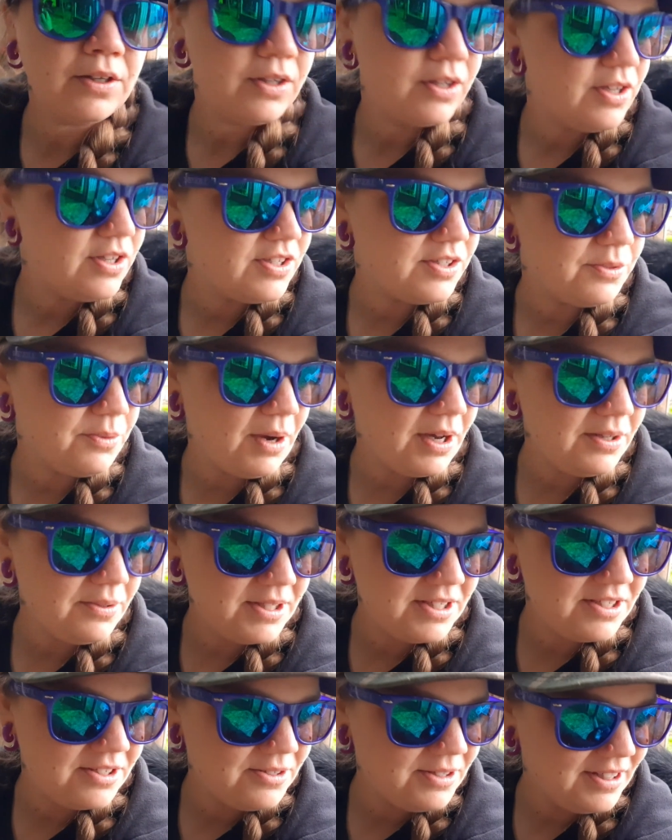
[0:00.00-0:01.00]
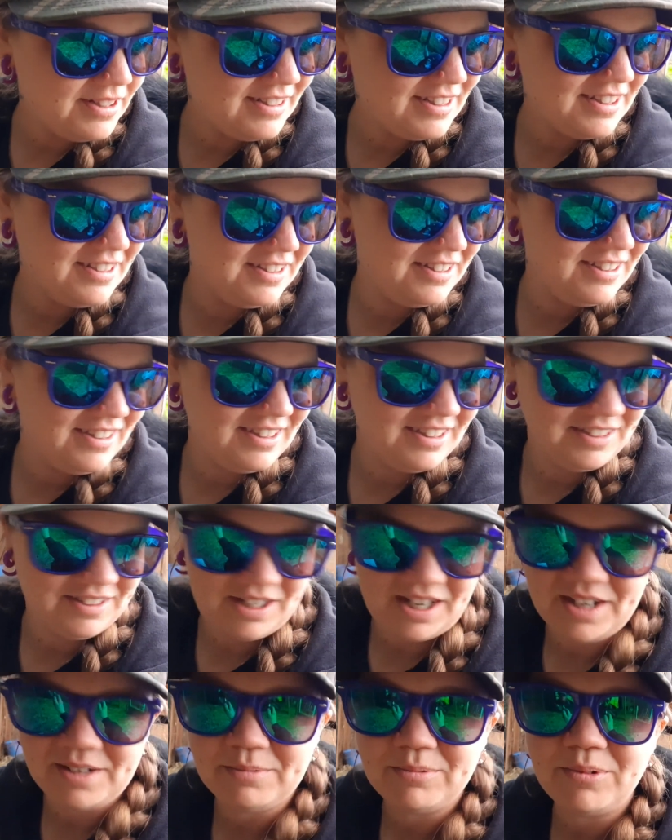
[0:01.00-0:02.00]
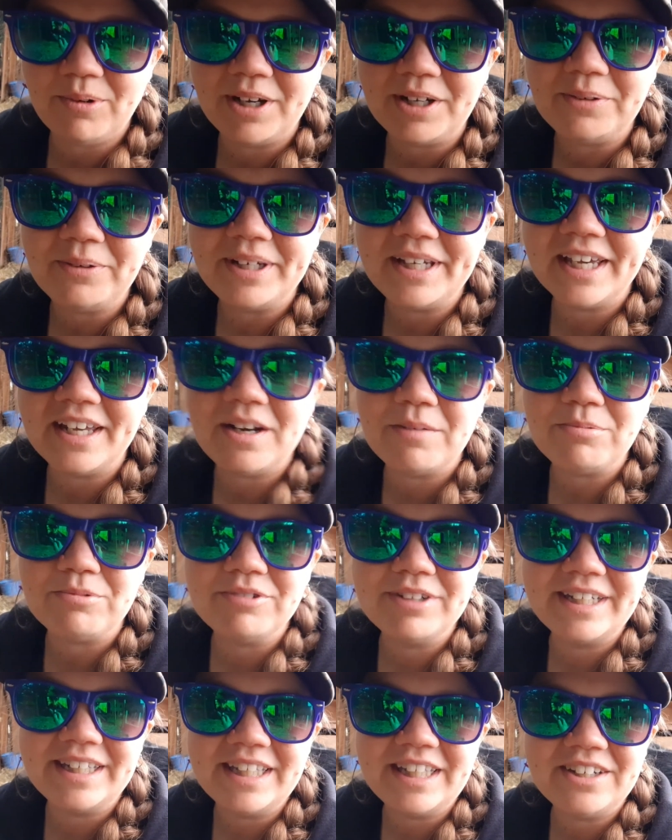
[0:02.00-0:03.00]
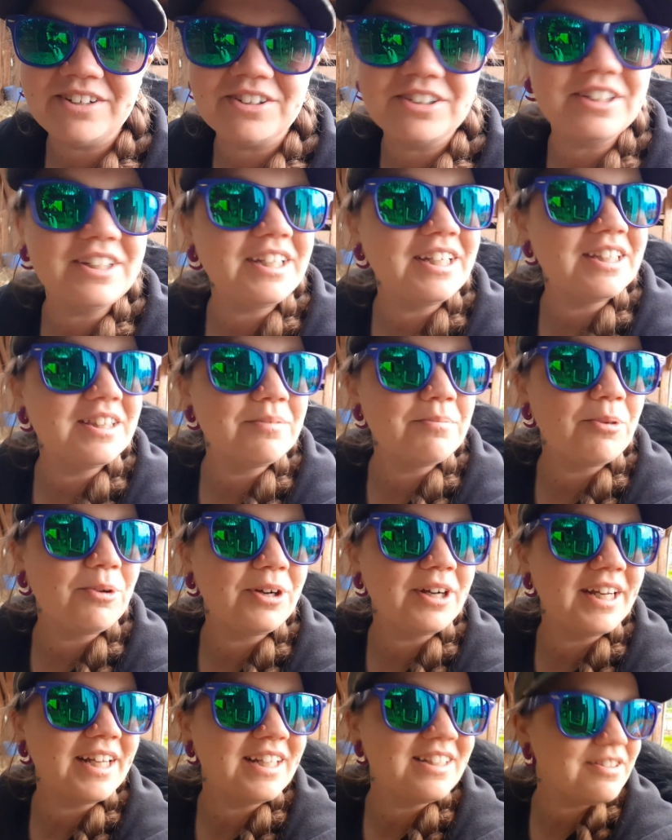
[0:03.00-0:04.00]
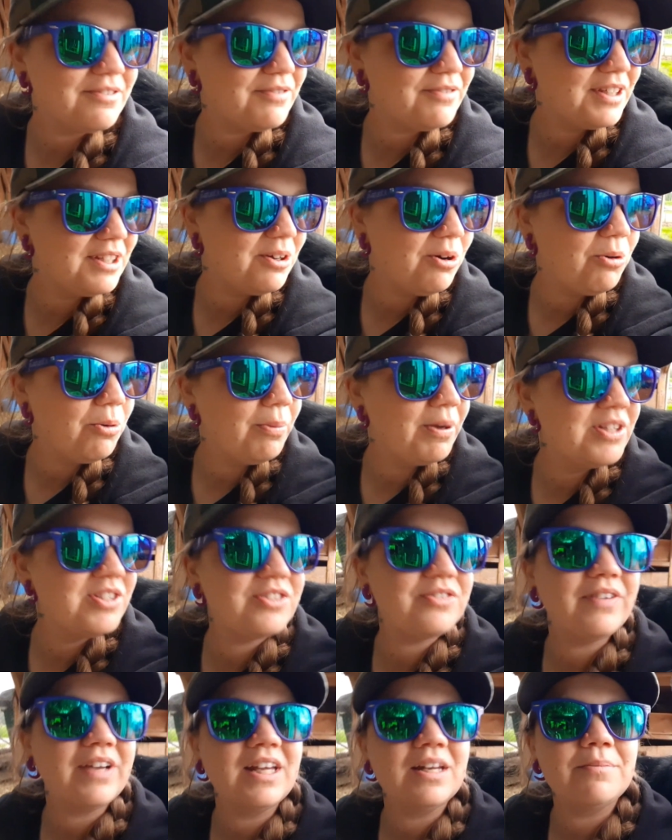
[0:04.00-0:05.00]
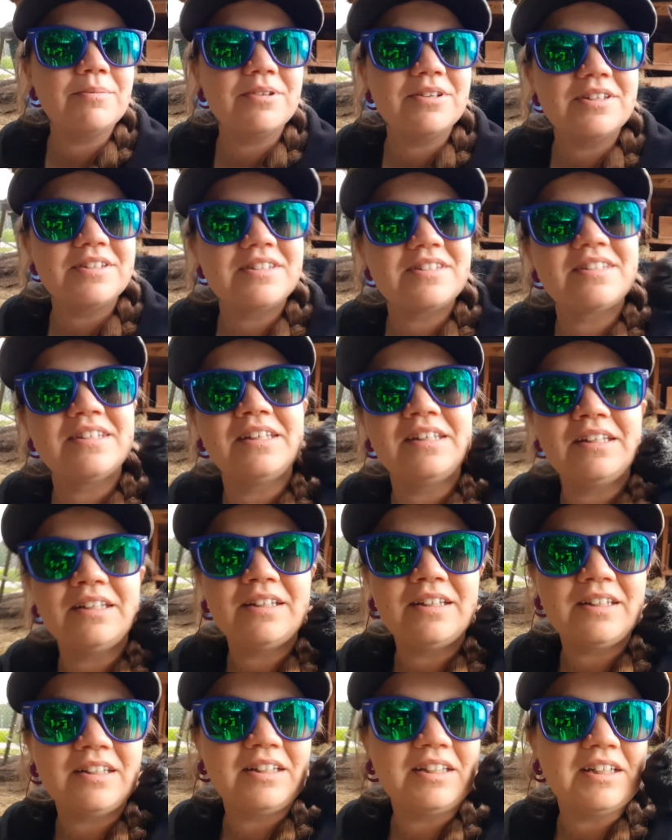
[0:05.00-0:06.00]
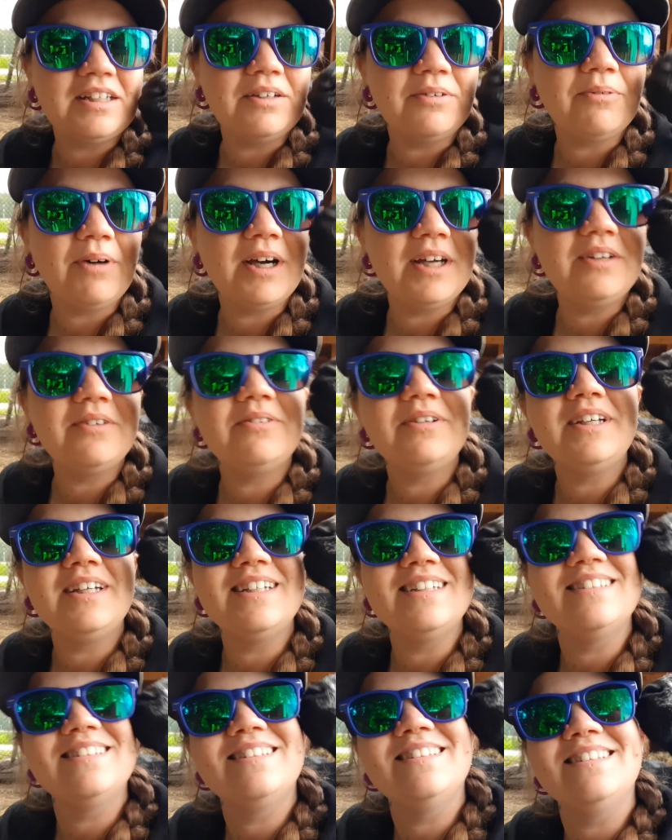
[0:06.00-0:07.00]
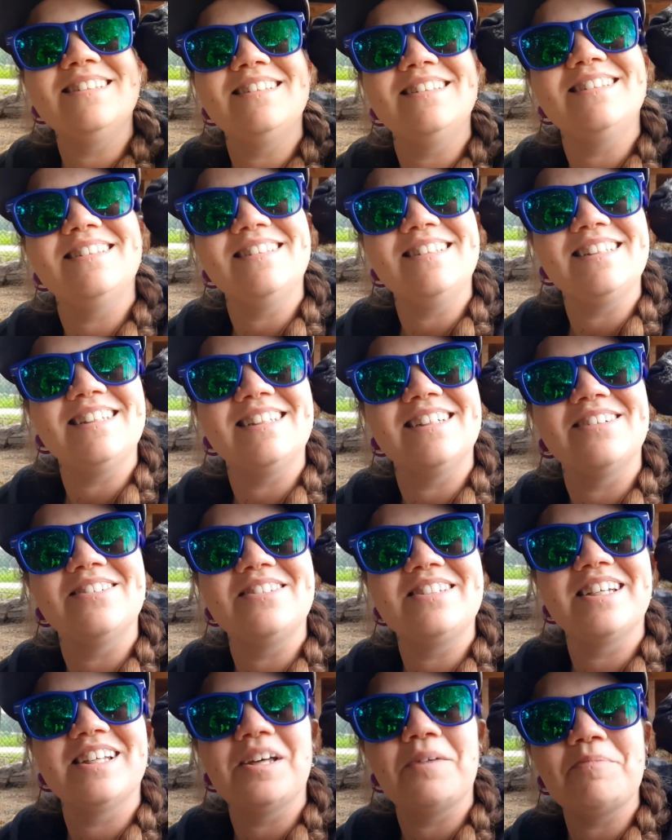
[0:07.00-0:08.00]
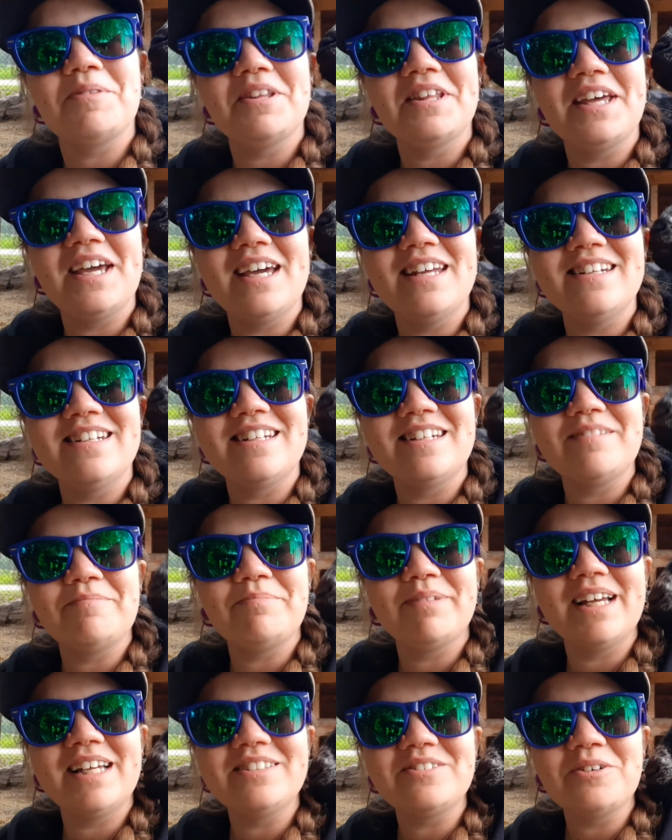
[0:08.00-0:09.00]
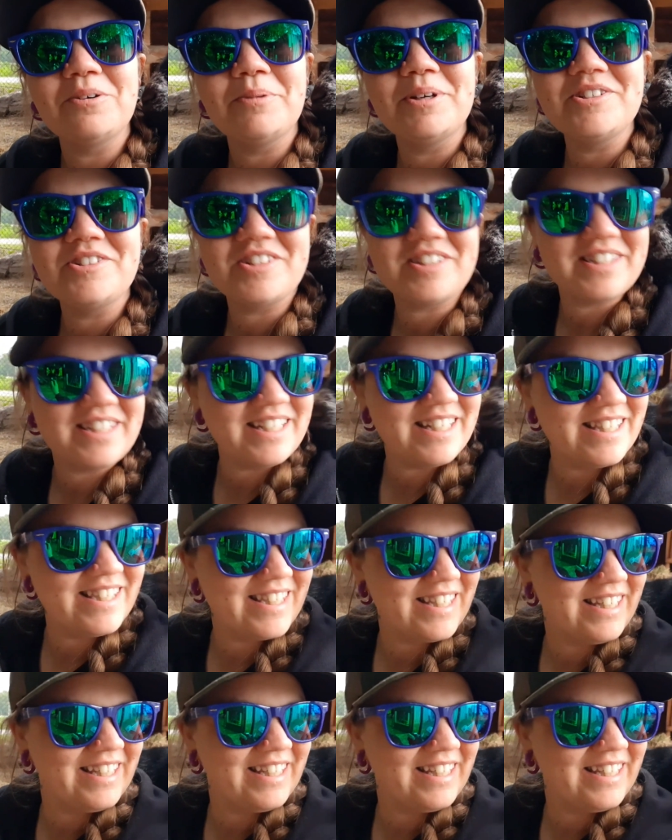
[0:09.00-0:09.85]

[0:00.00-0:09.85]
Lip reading: So why do we do it? Why do we get up really early in the morning to feed a whole bunch of animals? Why do we, till up the land and plant a whole bunch of seeds?